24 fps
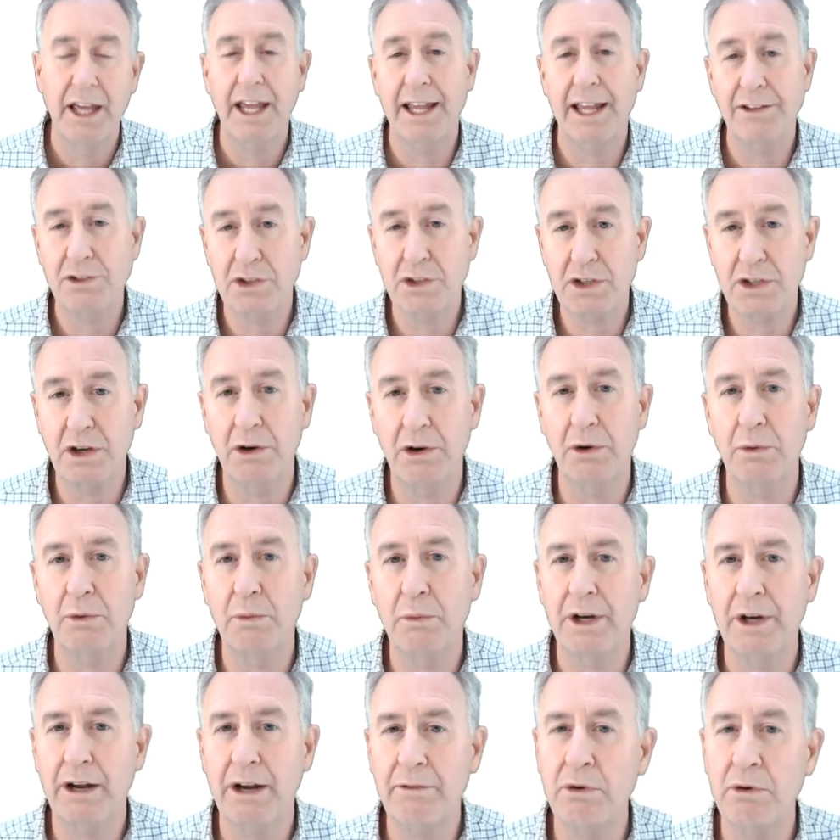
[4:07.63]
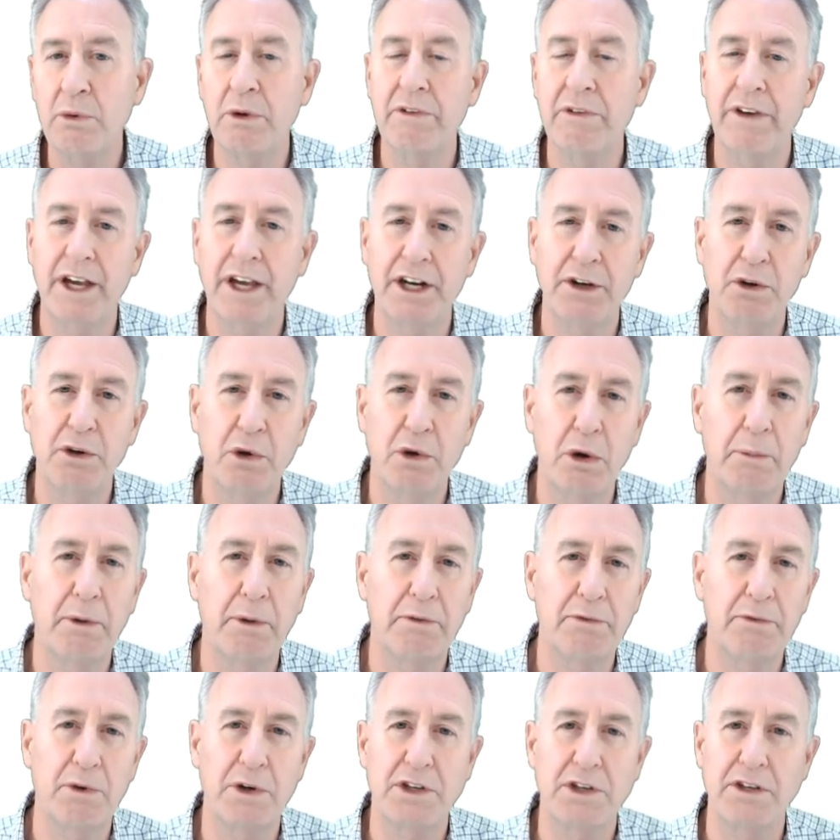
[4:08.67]
And so, whenever we've had a normal
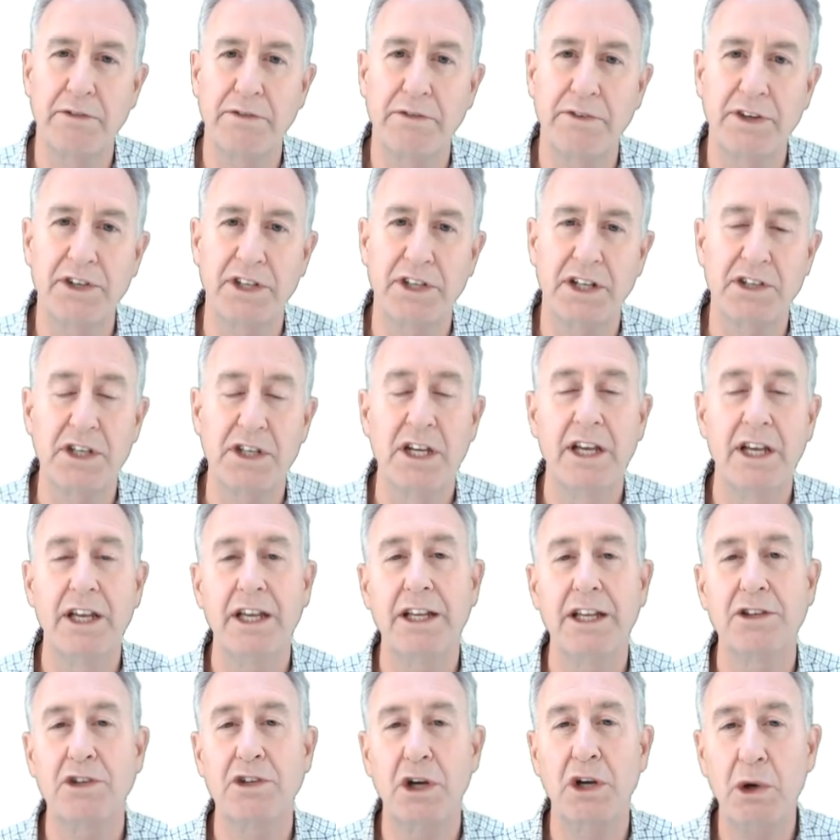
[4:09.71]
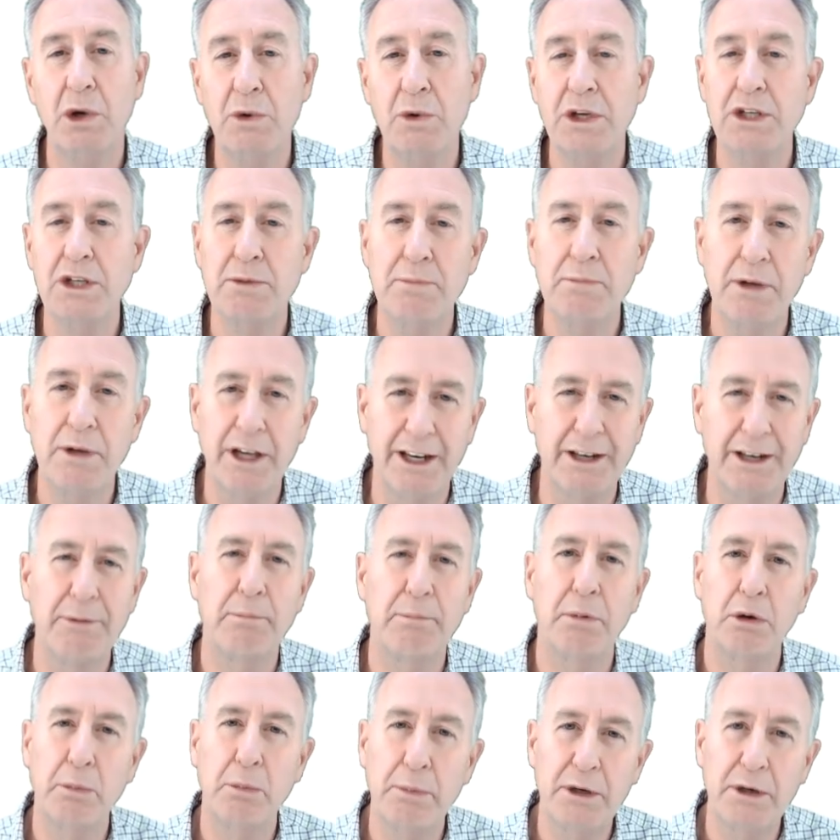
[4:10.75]
force in physics, it's always been
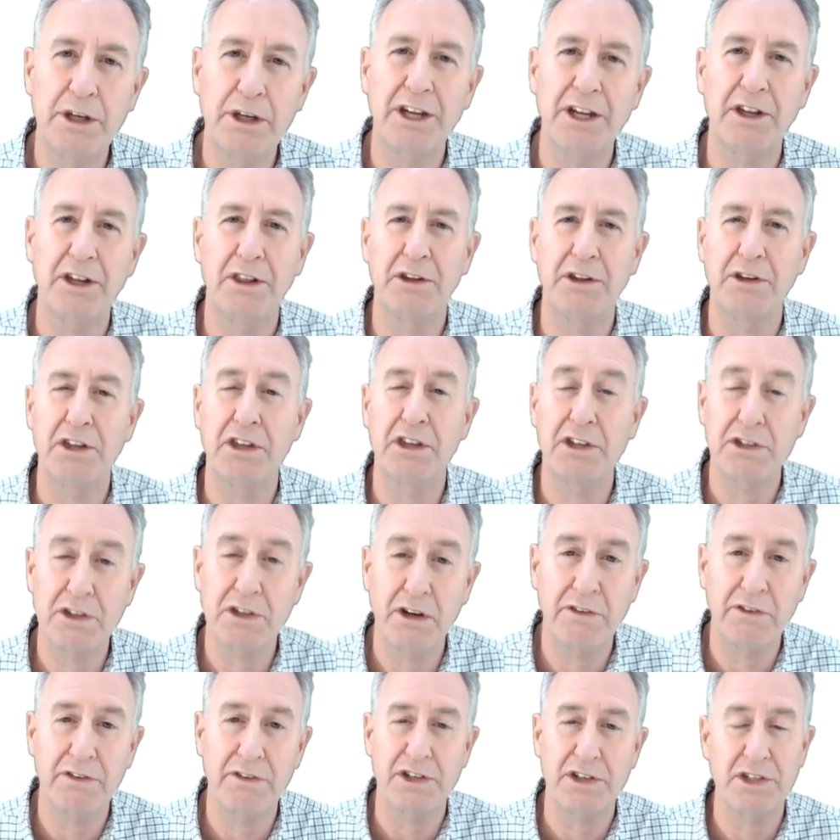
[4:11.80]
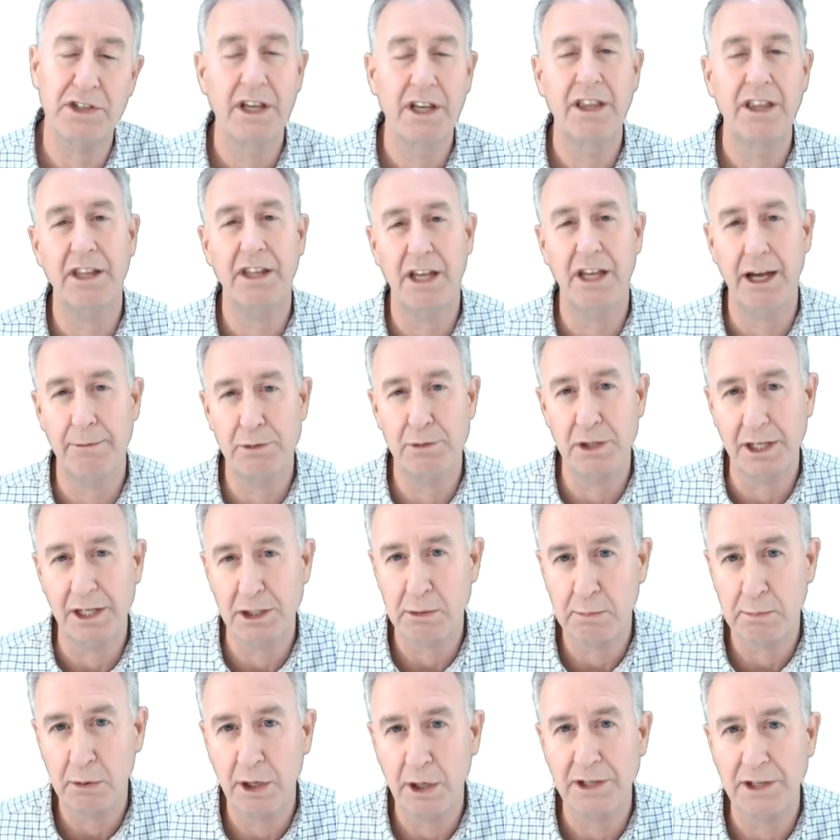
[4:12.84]
perpendicular to the surface the
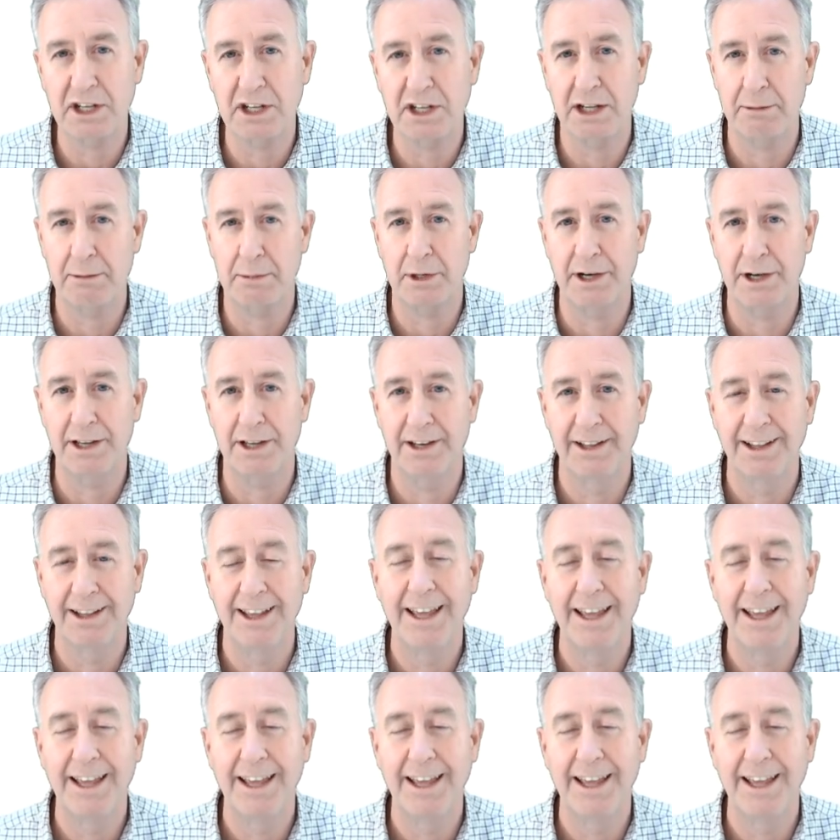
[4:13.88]
object's pressing upon.